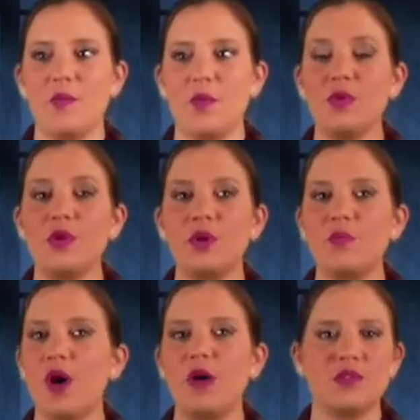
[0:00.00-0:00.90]
we would go to
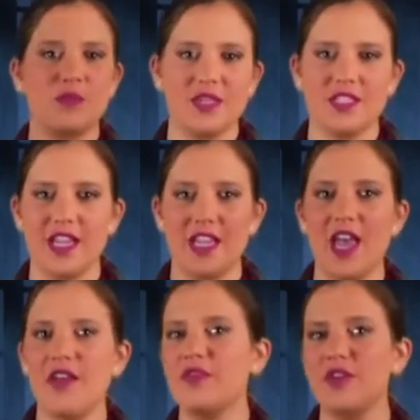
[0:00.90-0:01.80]
Palm Springs like
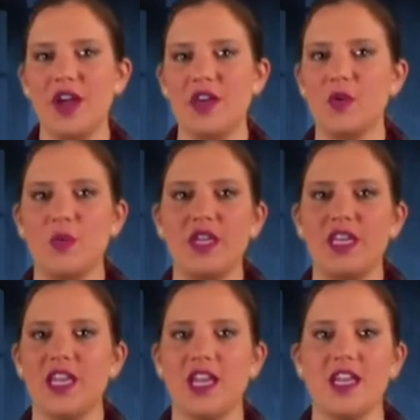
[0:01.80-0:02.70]
every other
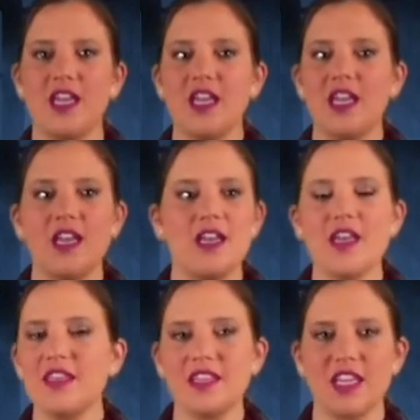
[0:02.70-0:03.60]
week, and
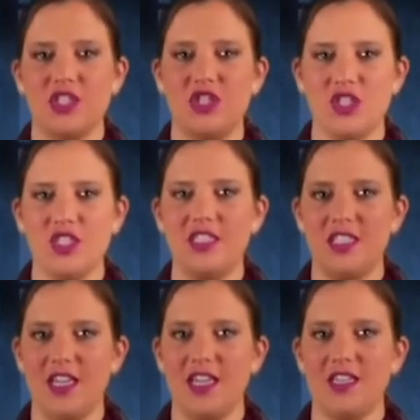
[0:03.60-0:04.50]
nothing that she
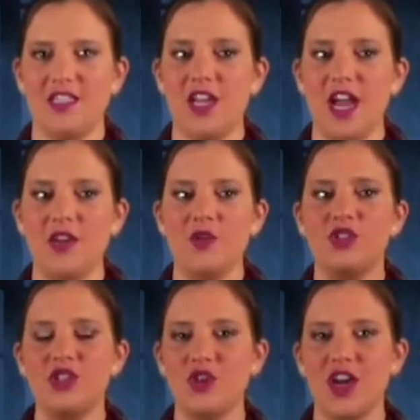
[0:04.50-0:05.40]
did. And I know
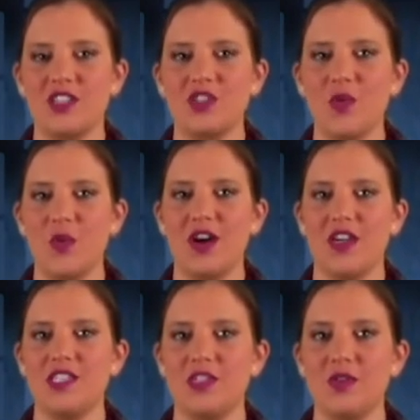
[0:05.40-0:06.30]
she tried so
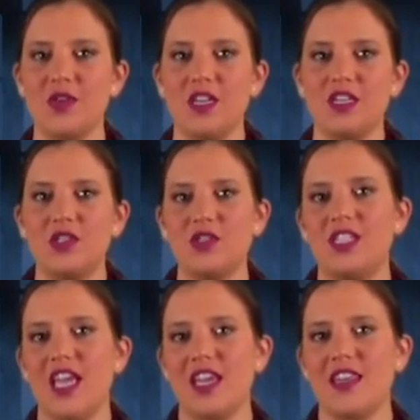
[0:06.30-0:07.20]
hard to
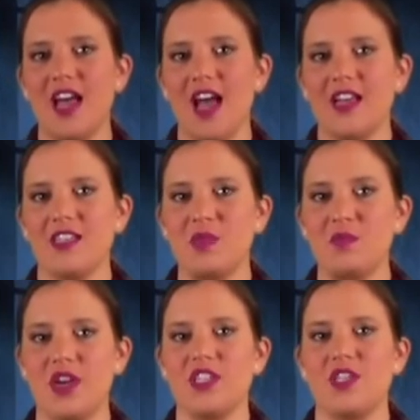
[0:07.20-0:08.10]
take that
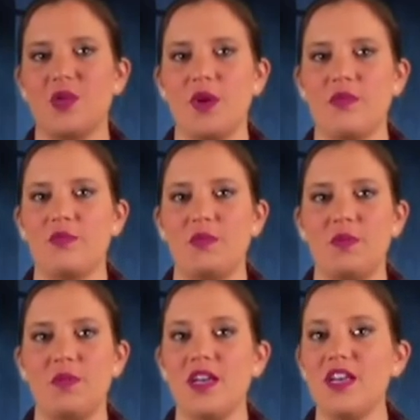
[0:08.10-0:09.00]
depression away from me,
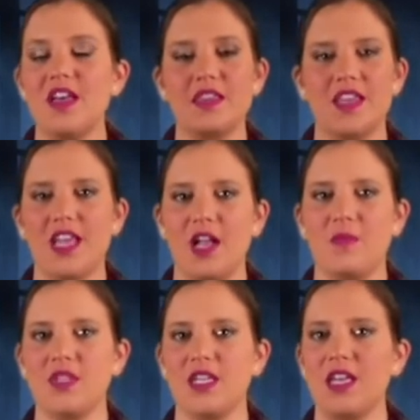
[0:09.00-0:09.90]
but nothing
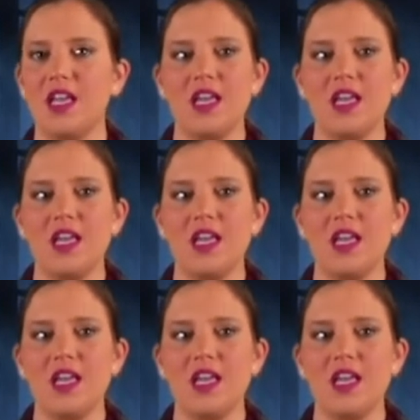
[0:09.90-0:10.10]
helped. And